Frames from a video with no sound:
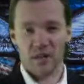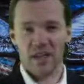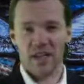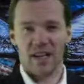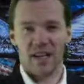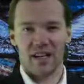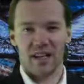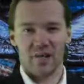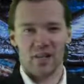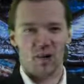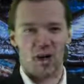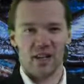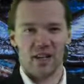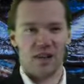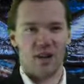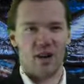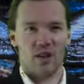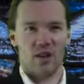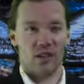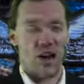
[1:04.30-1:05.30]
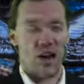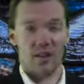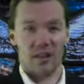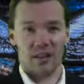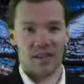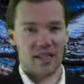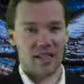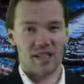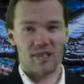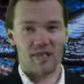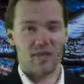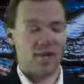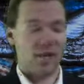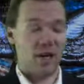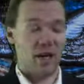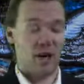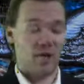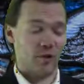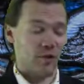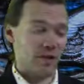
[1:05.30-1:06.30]
on and walk around town and listen to it for
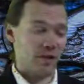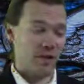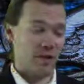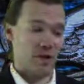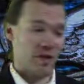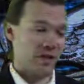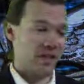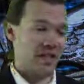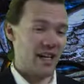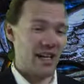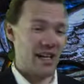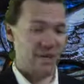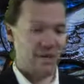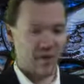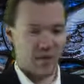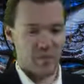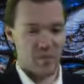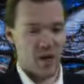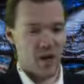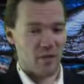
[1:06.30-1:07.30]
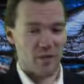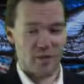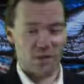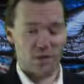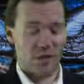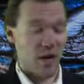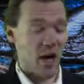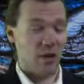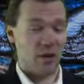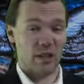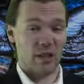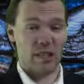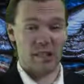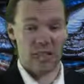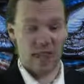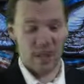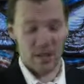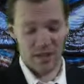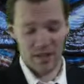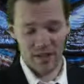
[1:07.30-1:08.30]
an hour. You go outside, do some yard work for an hour and
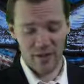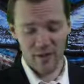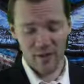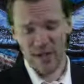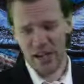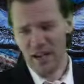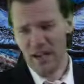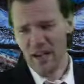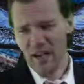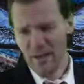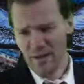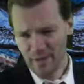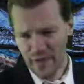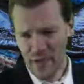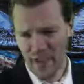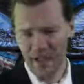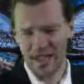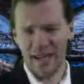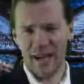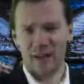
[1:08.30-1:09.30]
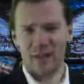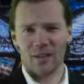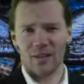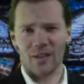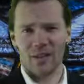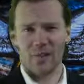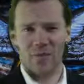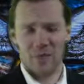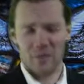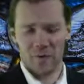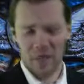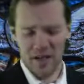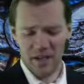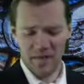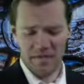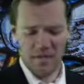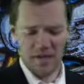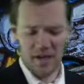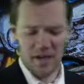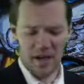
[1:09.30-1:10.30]
listen to it. So felt like an hour long was pretty
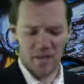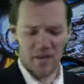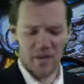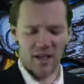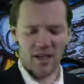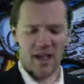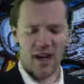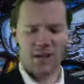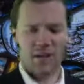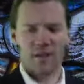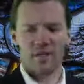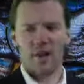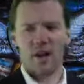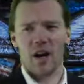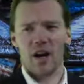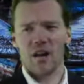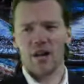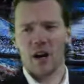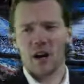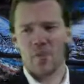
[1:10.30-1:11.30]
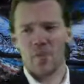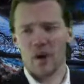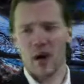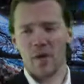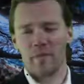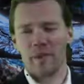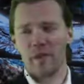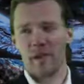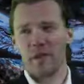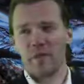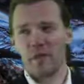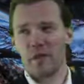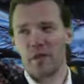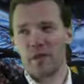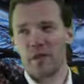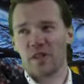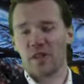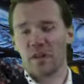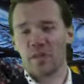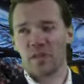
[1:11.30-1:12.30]
good for that. But however, our primary
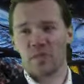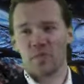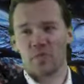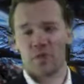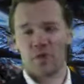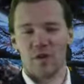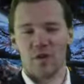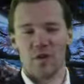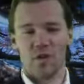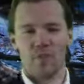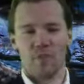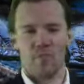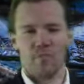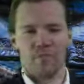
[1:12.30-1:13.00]
viewerships were